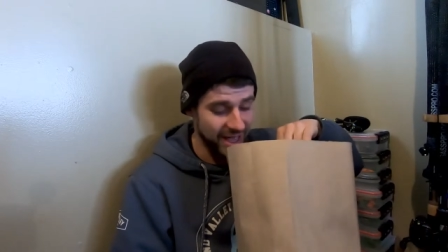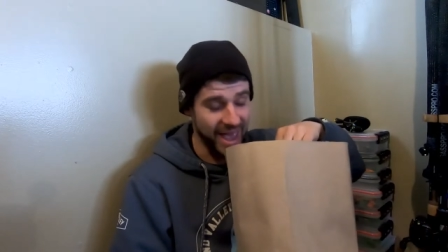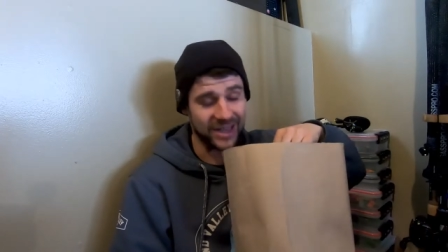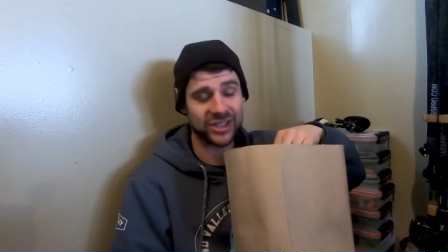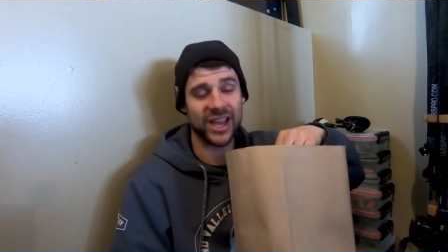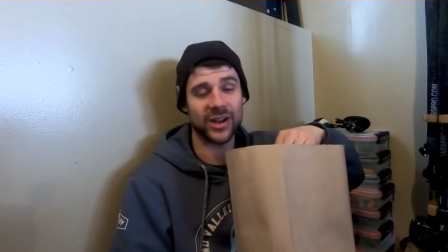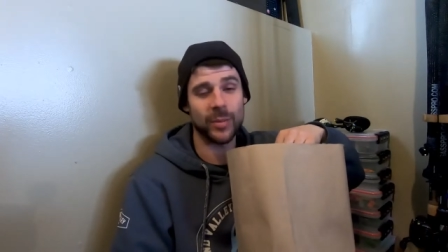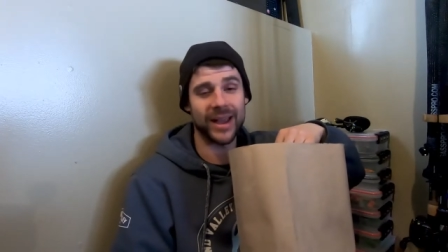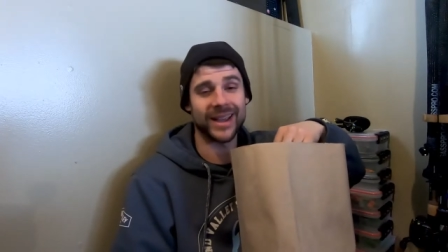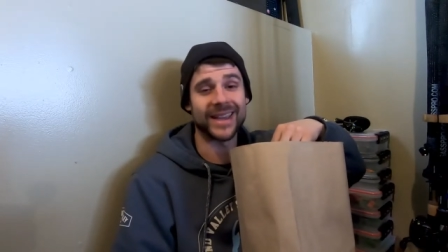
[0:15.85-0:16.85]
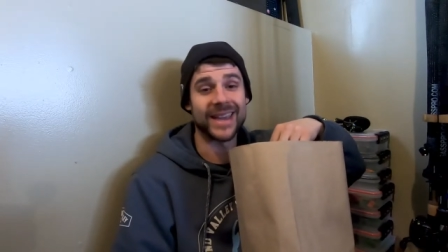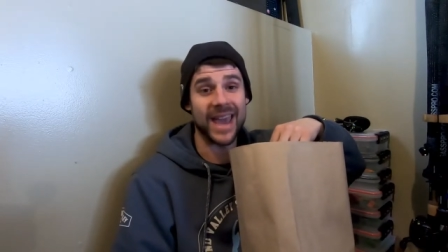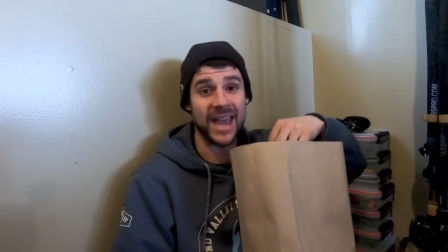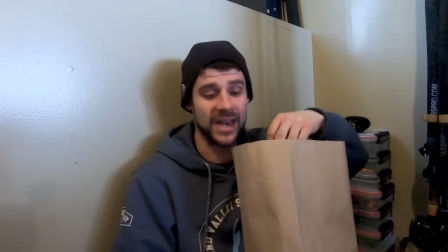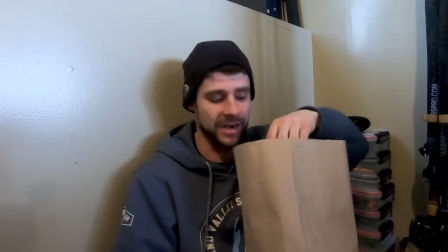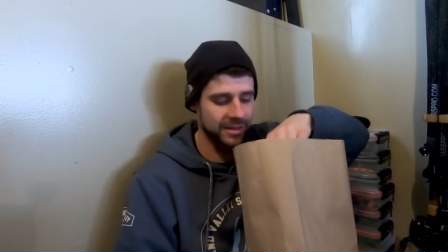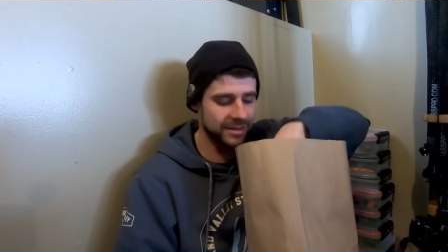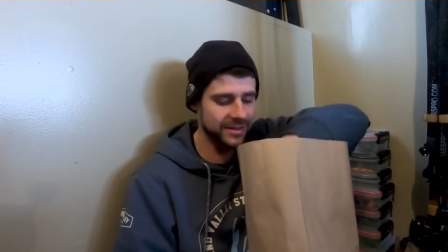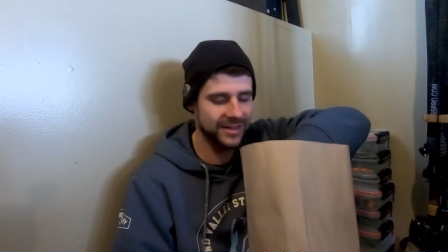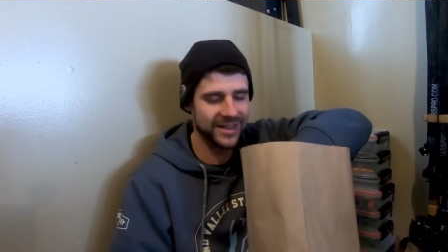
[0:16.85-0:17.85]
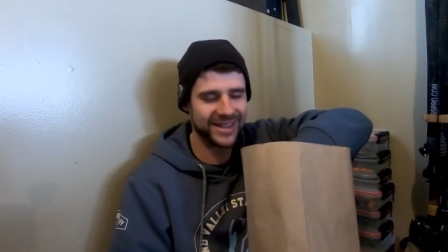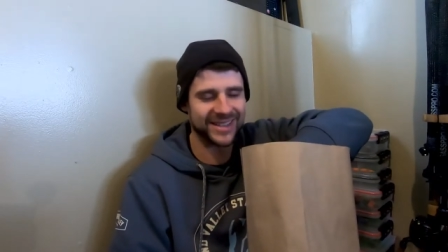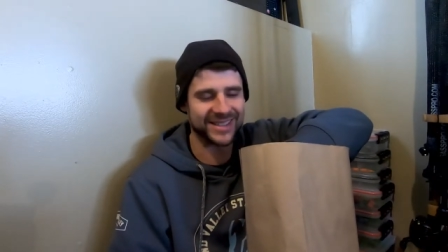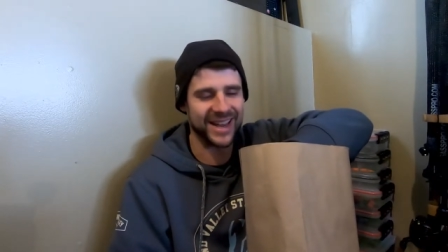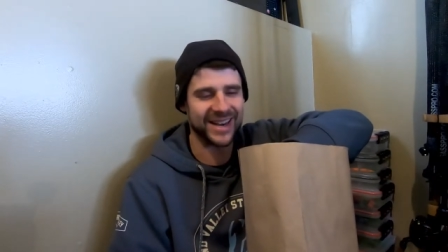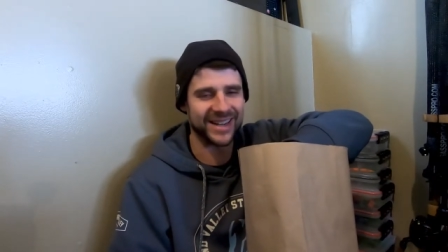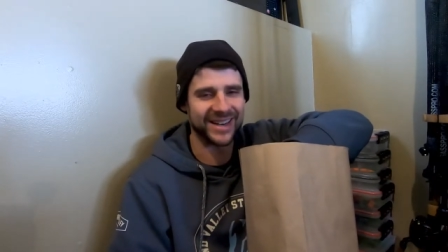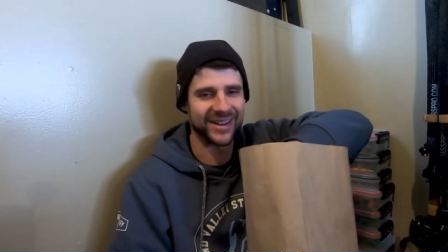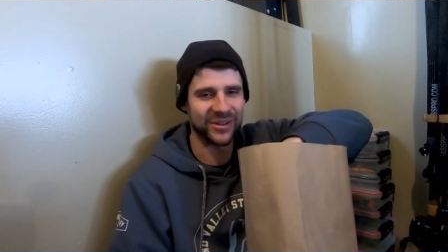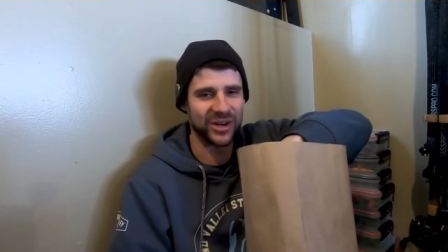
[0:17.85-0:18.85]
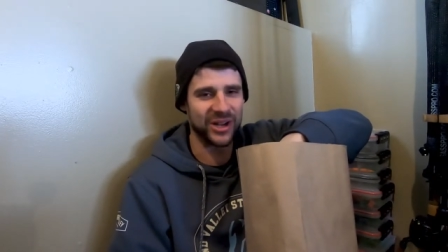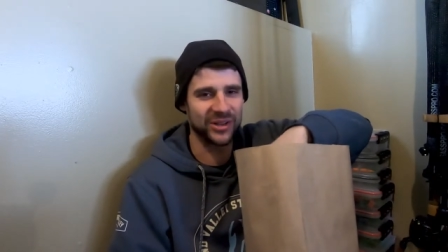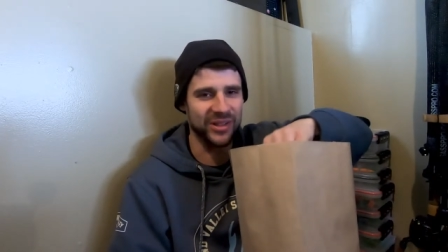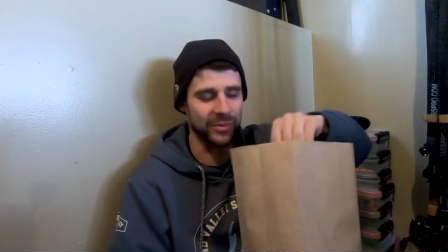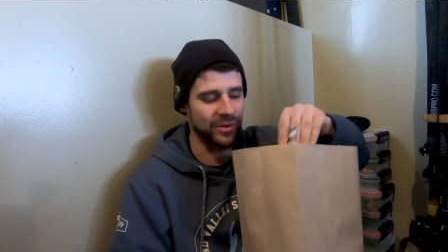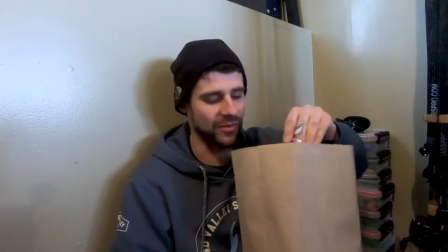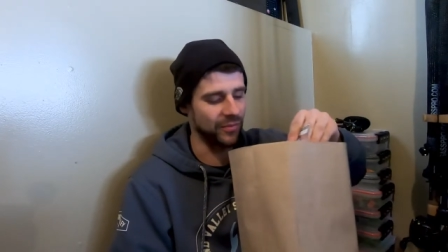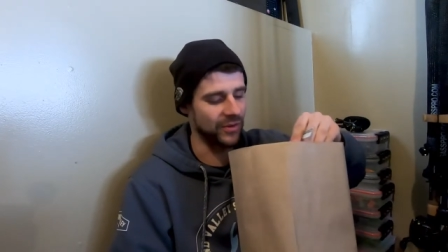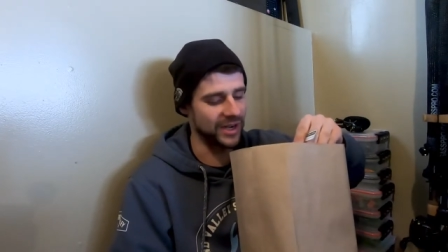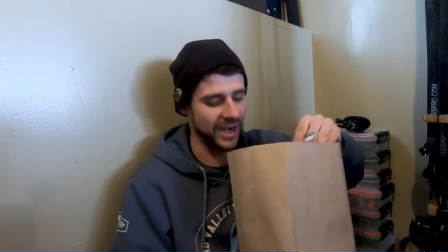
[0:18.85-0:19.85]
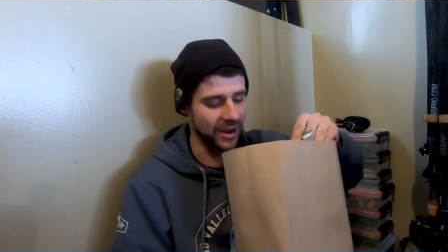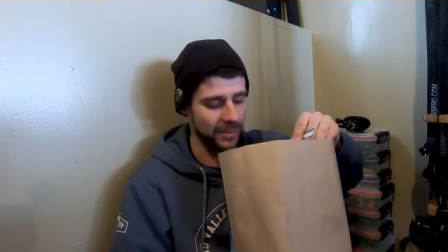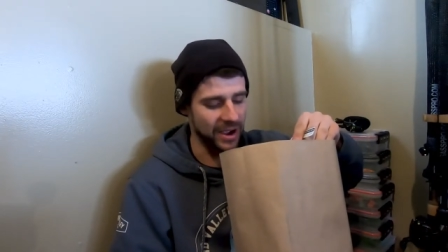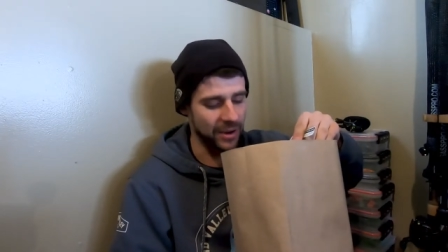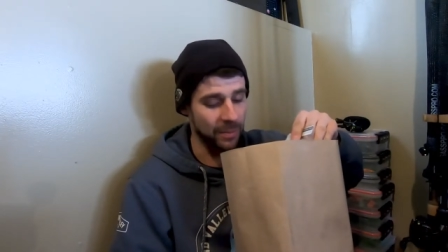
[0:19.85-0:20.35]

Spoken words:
Actually had to go back again because I had to get another color that we were freaking out about.